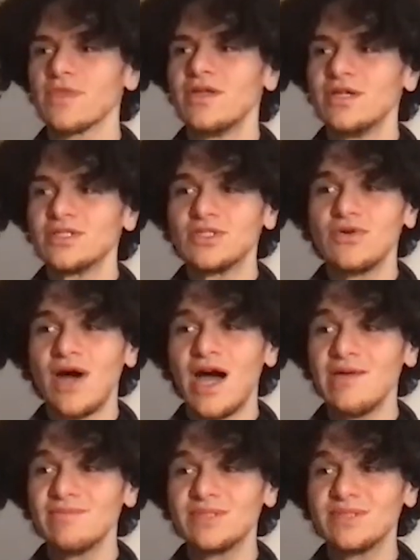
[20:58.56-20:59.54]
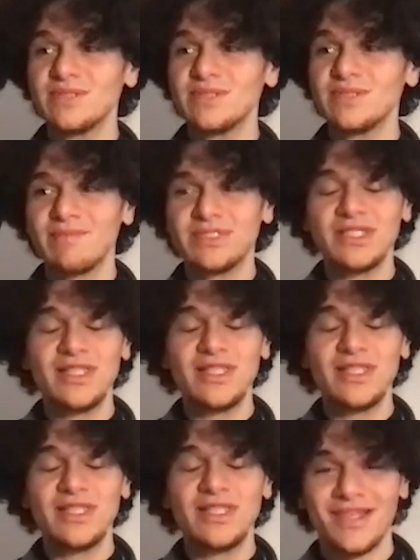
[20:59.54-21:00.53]
So I'm still
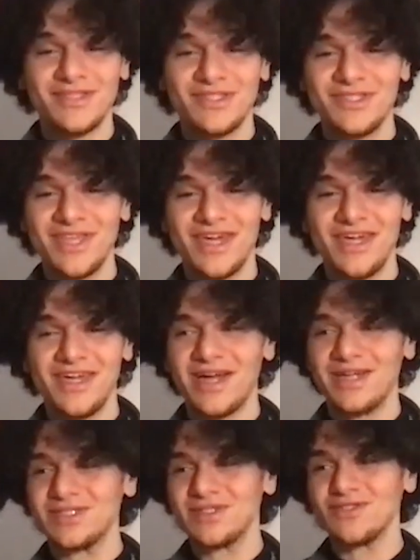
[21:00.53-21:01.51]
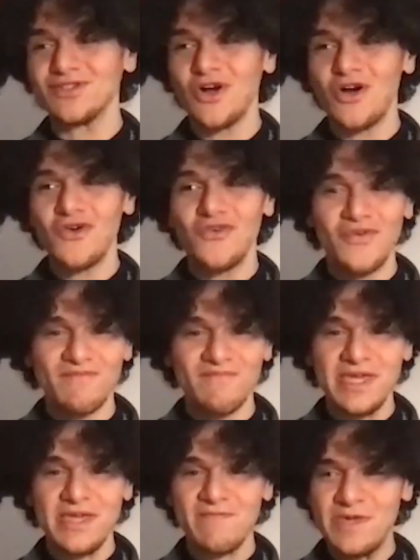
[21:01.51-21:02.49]
like that today. I still go
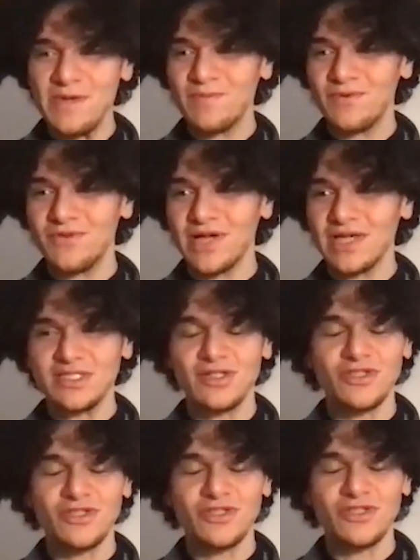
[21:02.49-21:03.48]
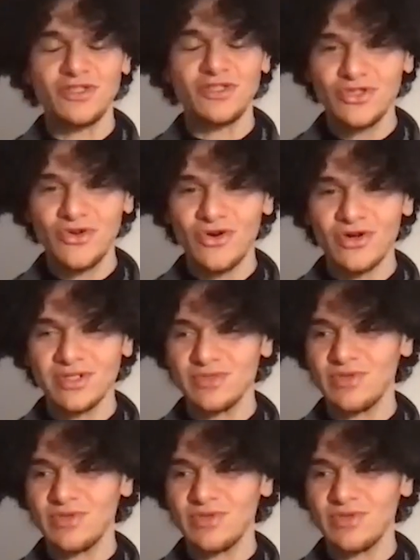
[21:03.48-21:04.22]
meet people. I still knock on doors.